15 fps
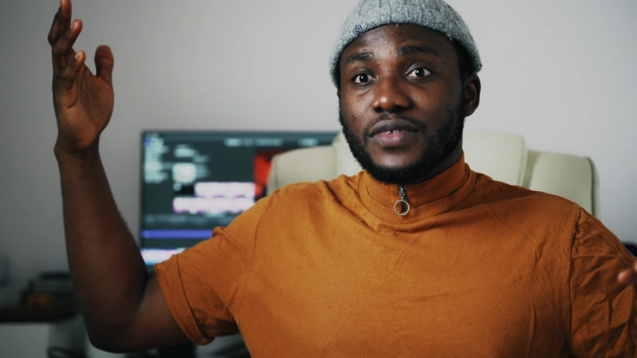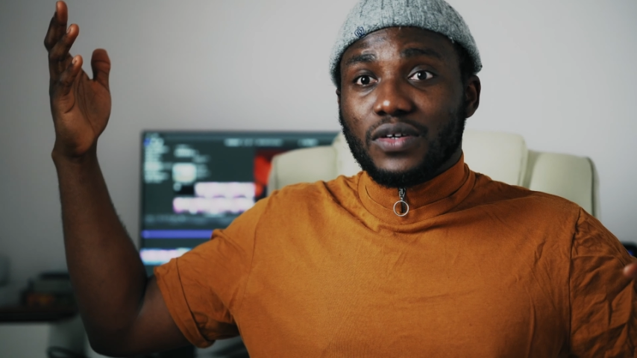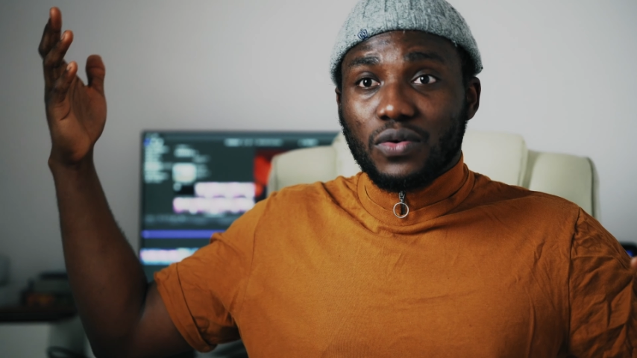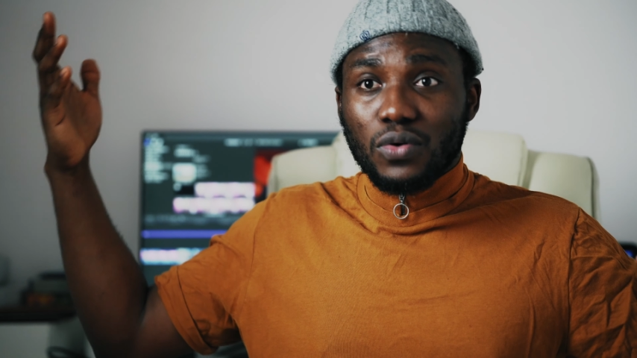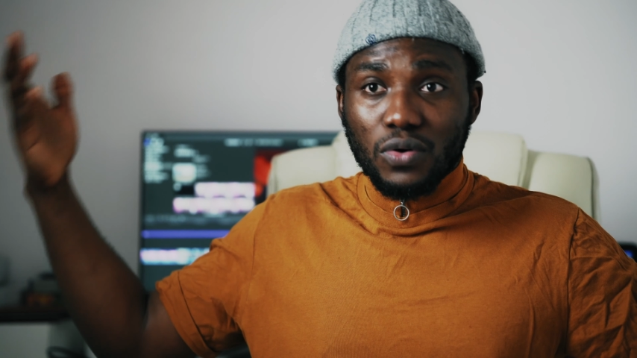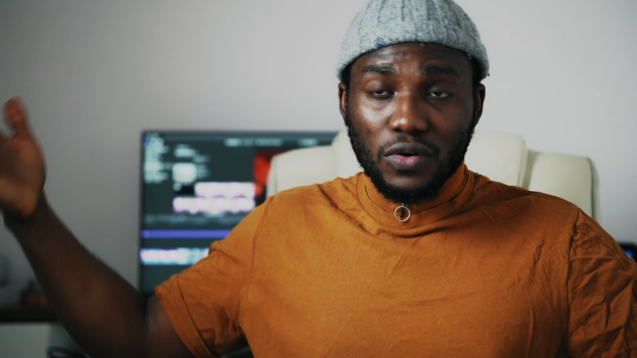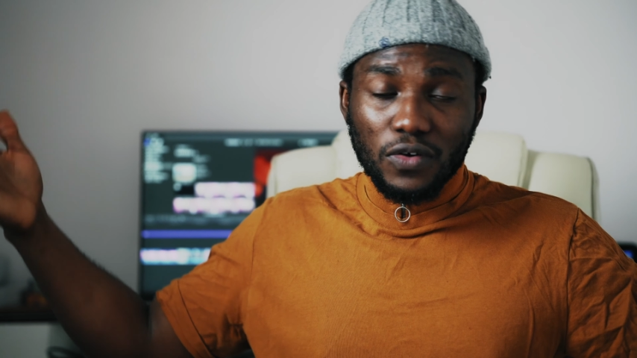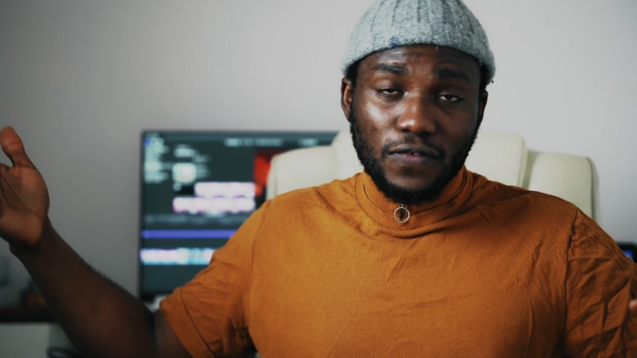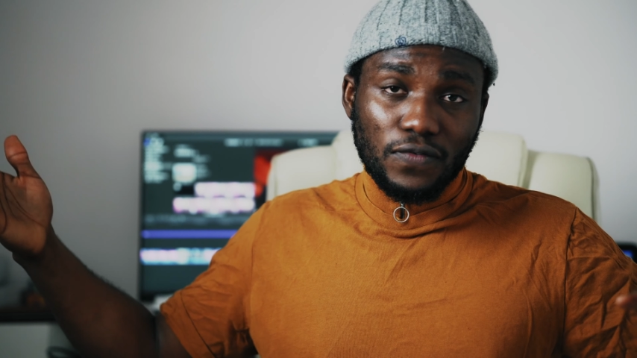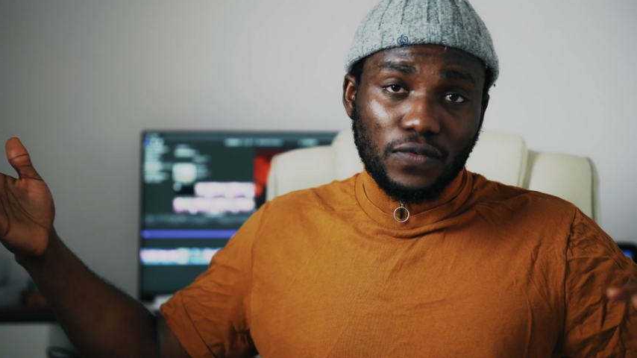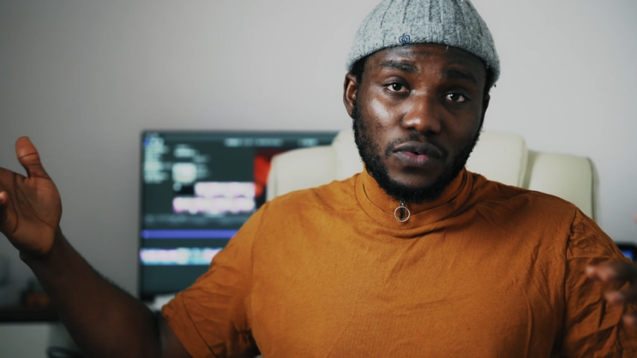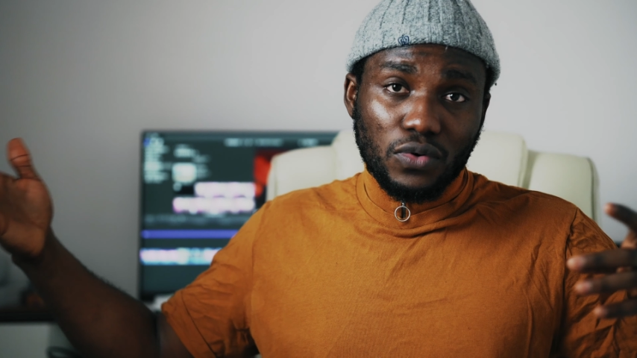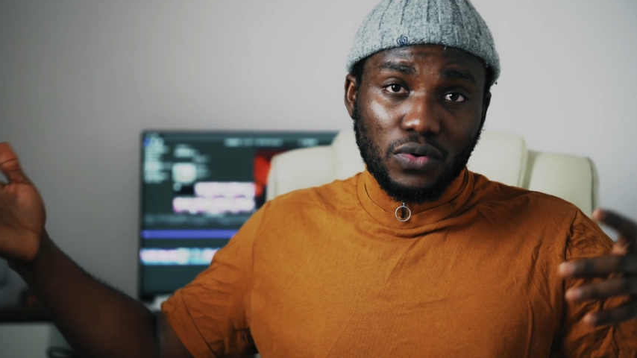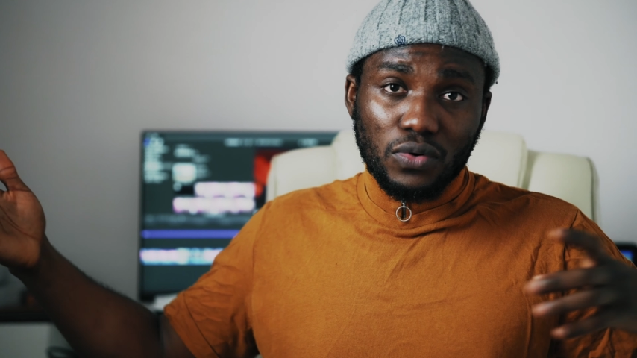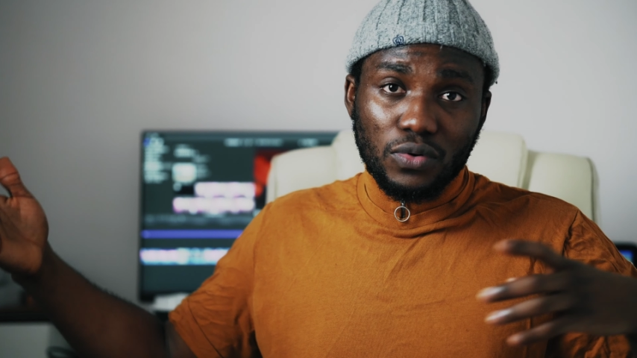a
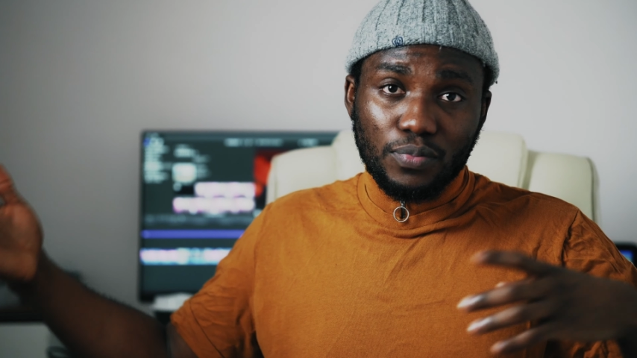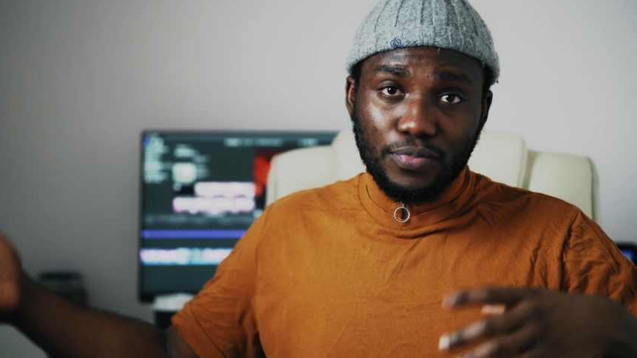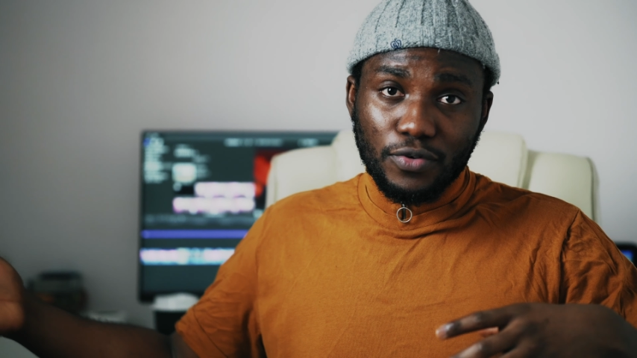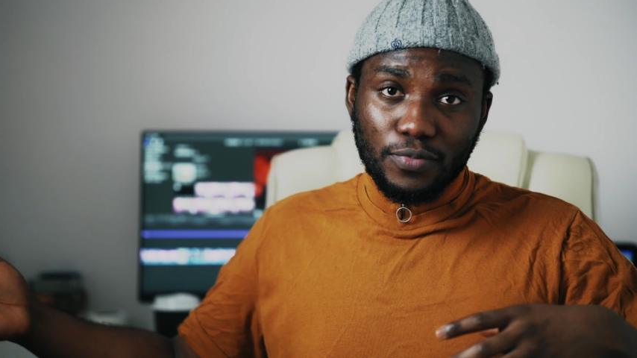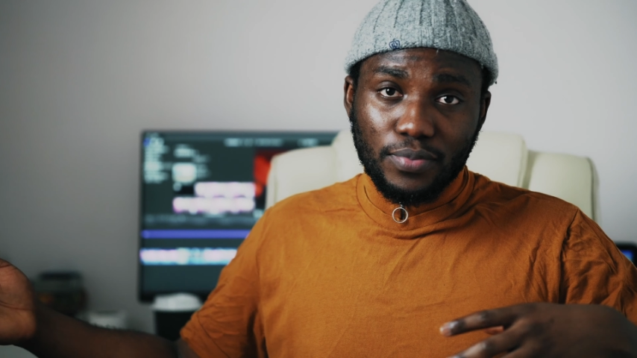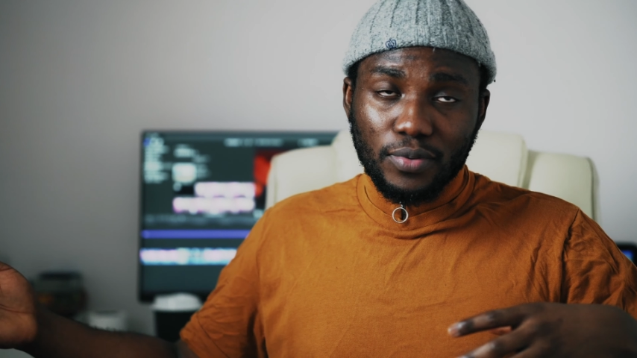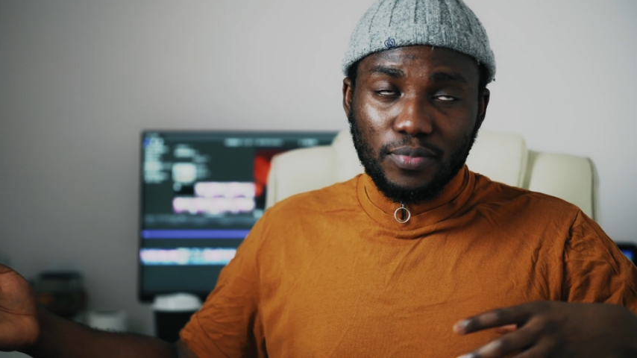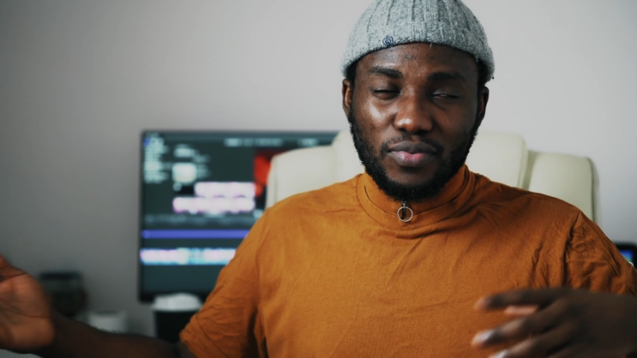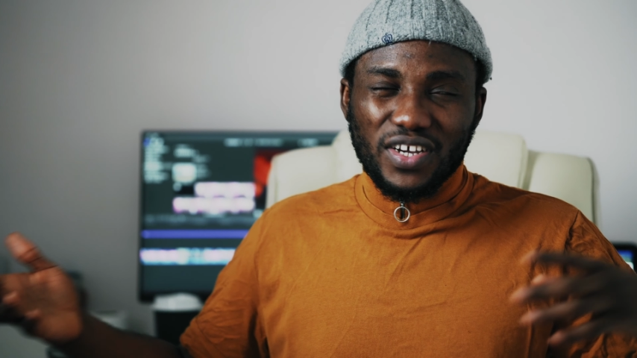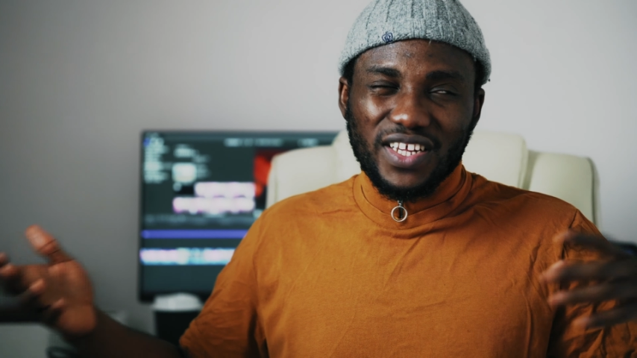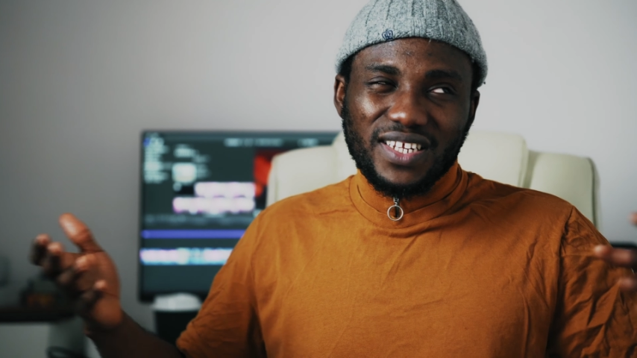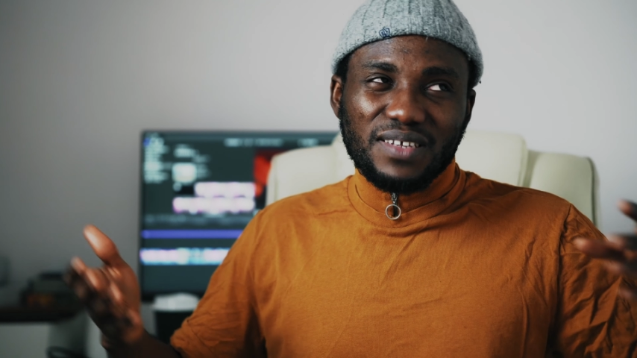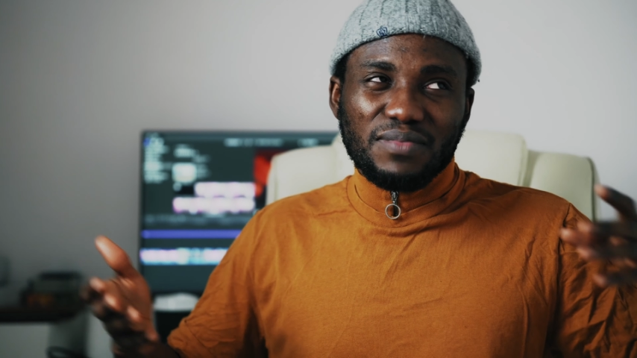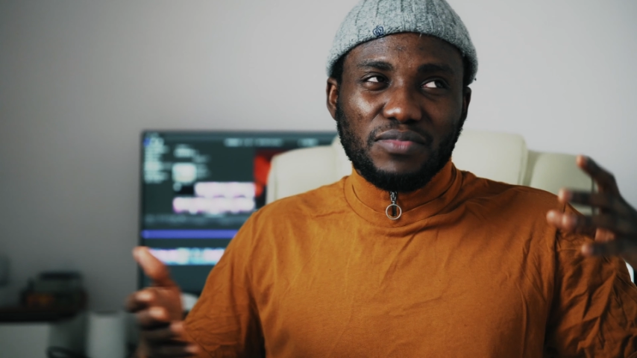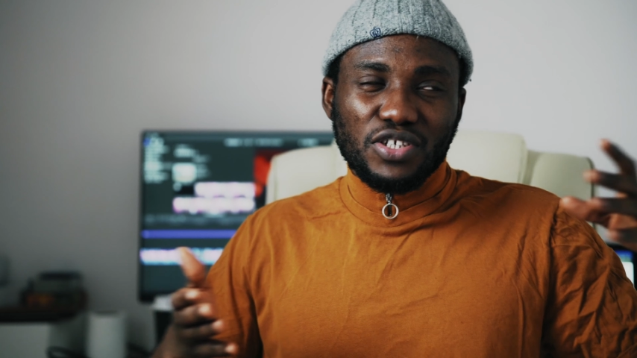colorful color pop but i
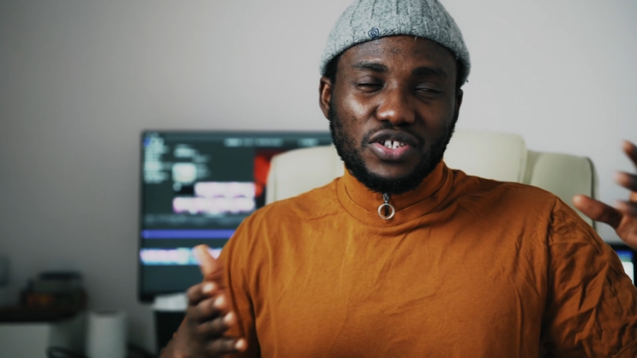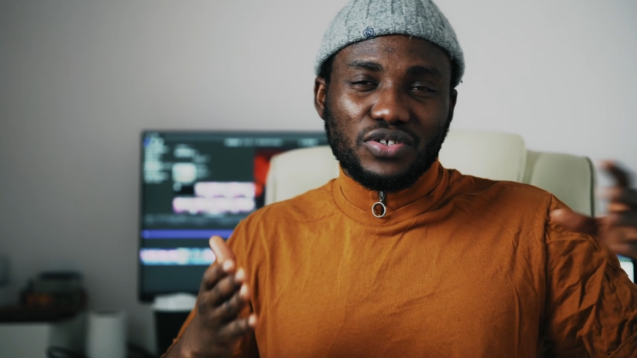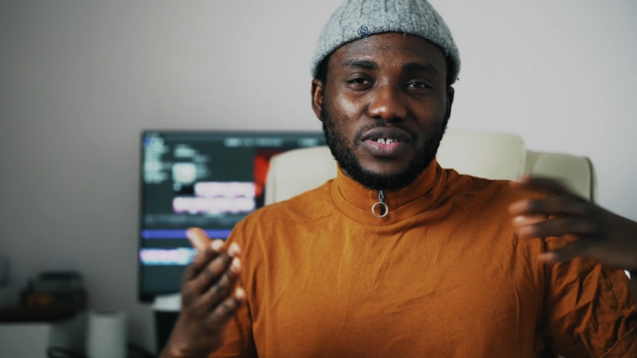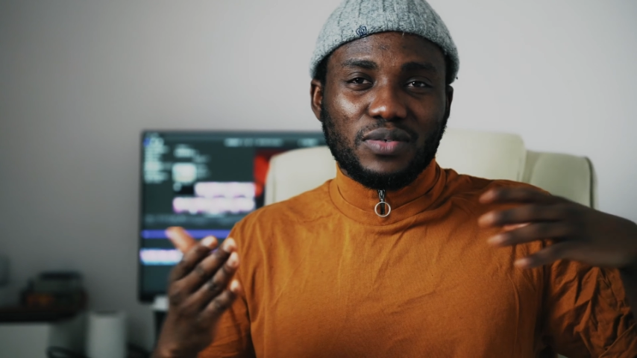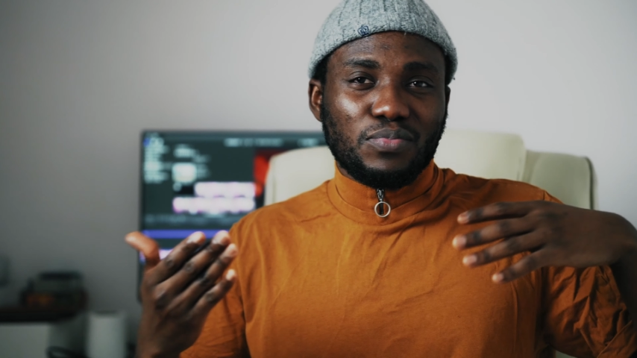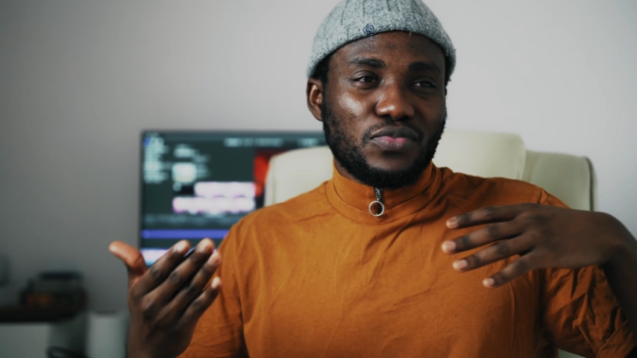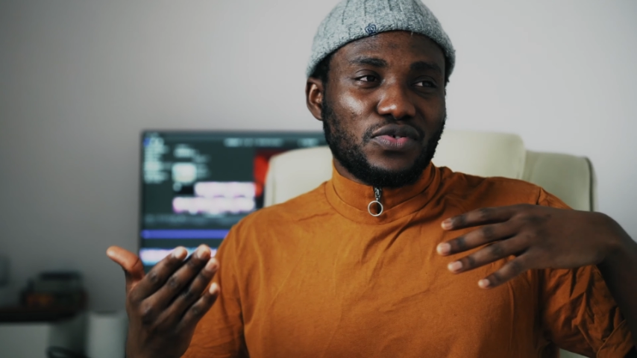think majorly